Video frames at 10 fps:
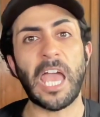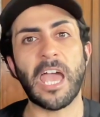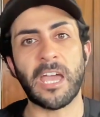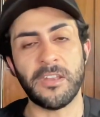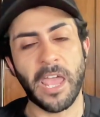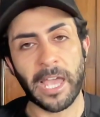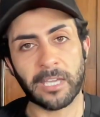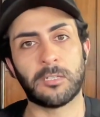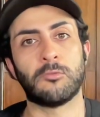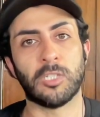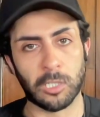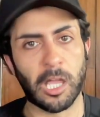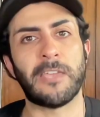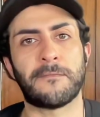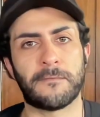an accurate
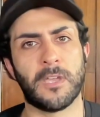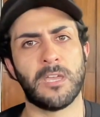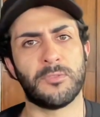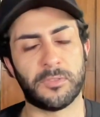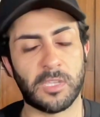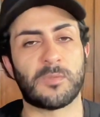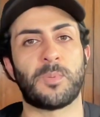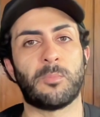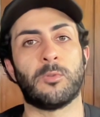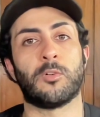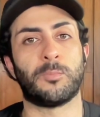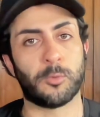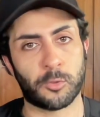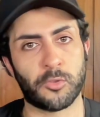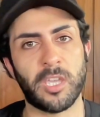life that these people are
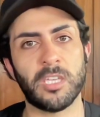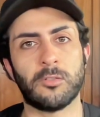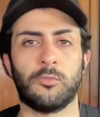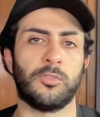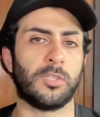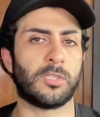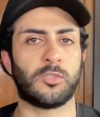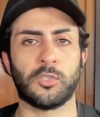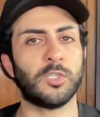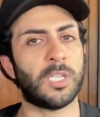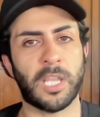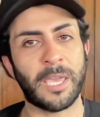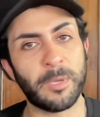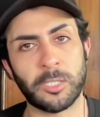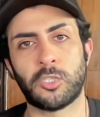portraying, or this is just an
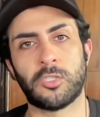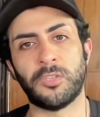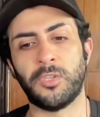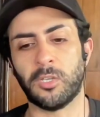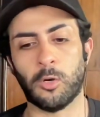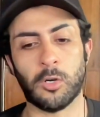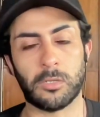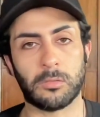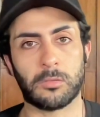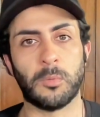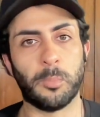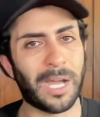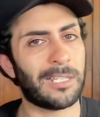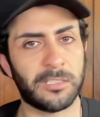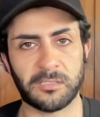image that they are
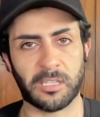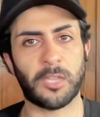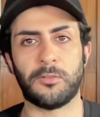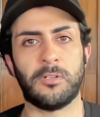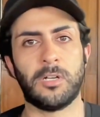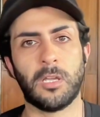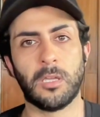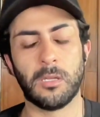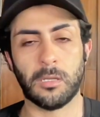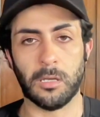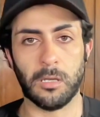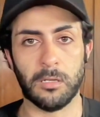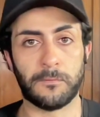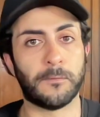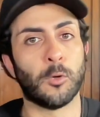compiling together
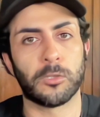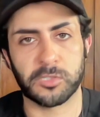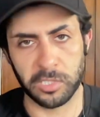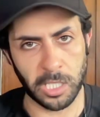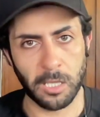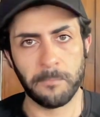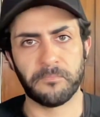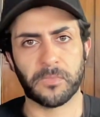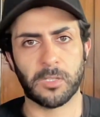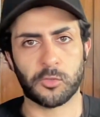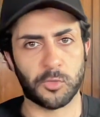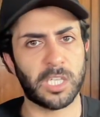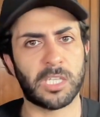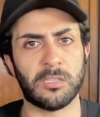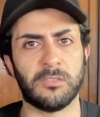falsely, so they
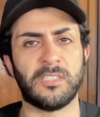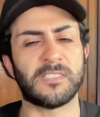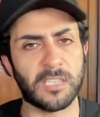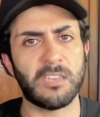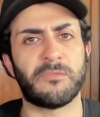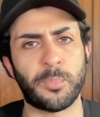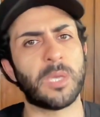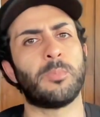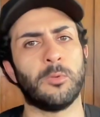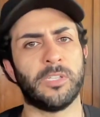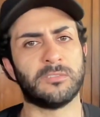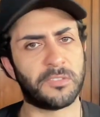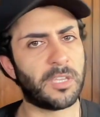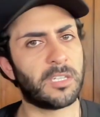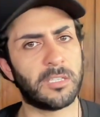can deceive people into
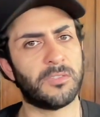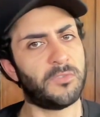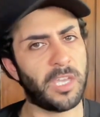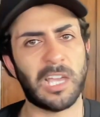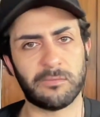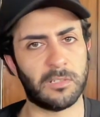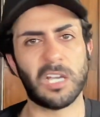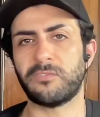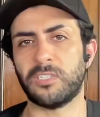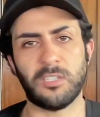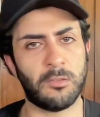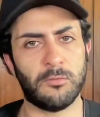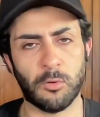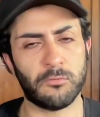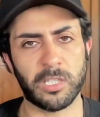thinking that they have a life that they
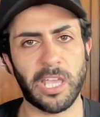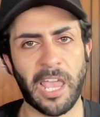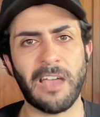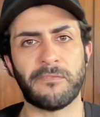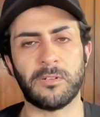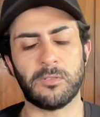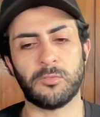don't really have? And